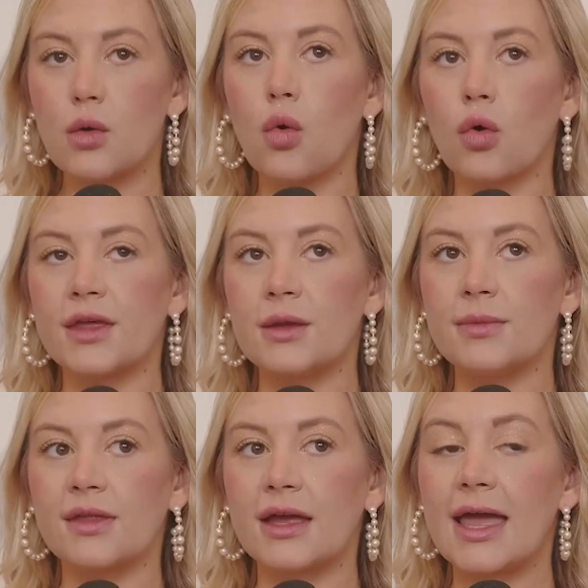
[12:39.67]
or they'd
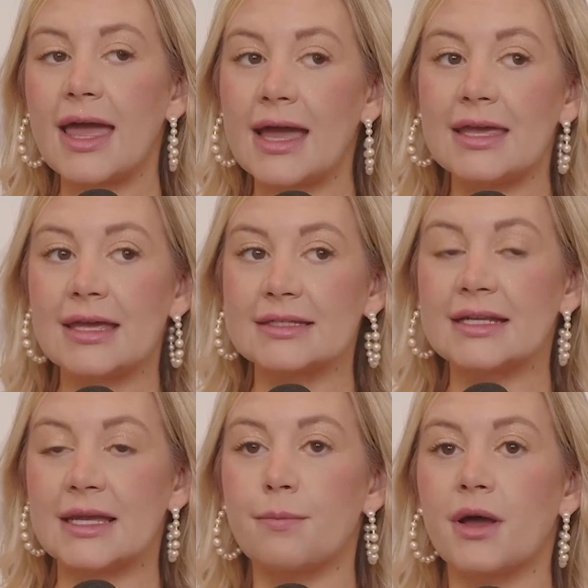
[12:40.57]
be like, hey, I can't
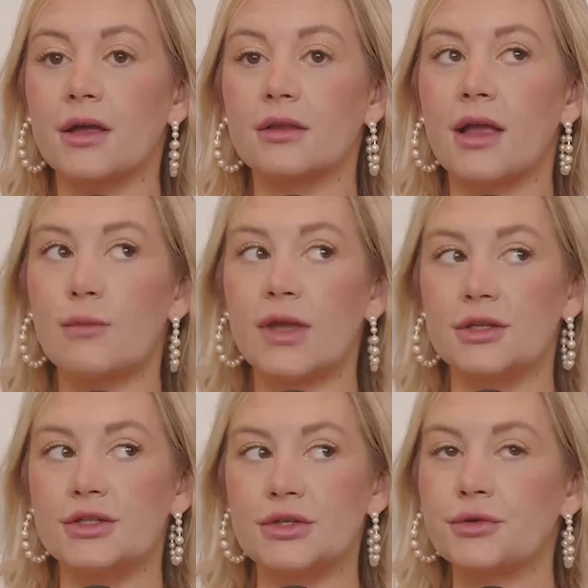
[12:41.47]
tonight, but we could
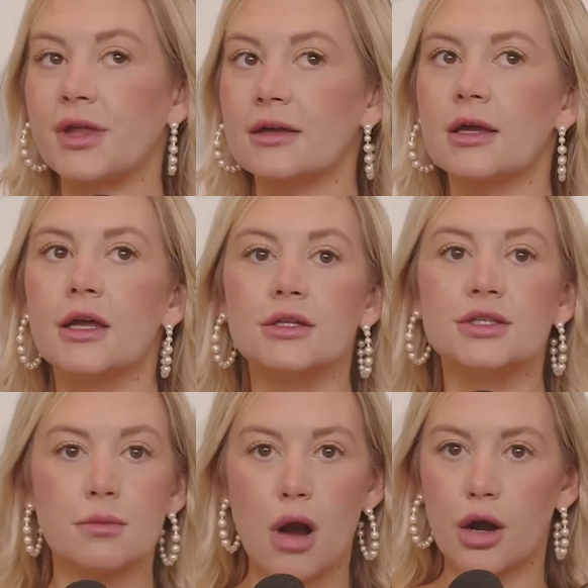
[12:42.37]
do like
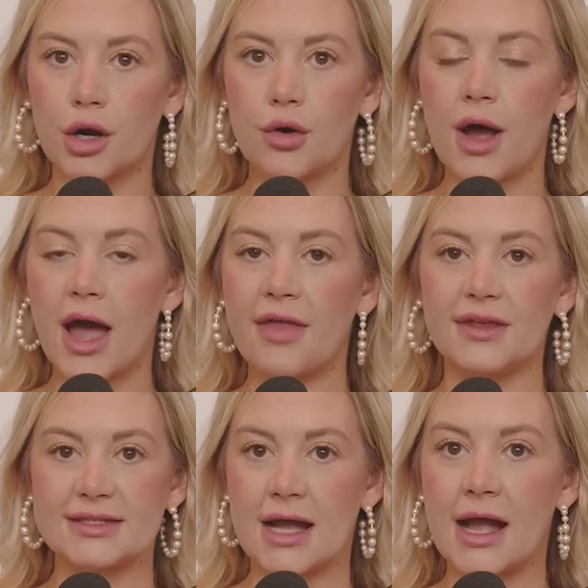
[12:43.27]
tomorrow at
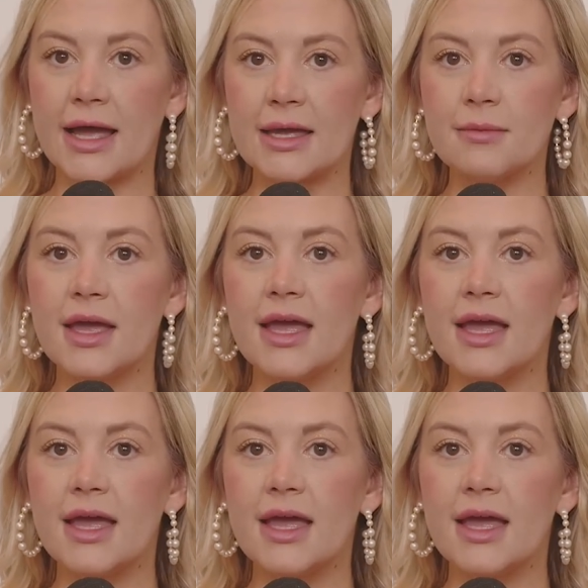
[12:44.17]
this time.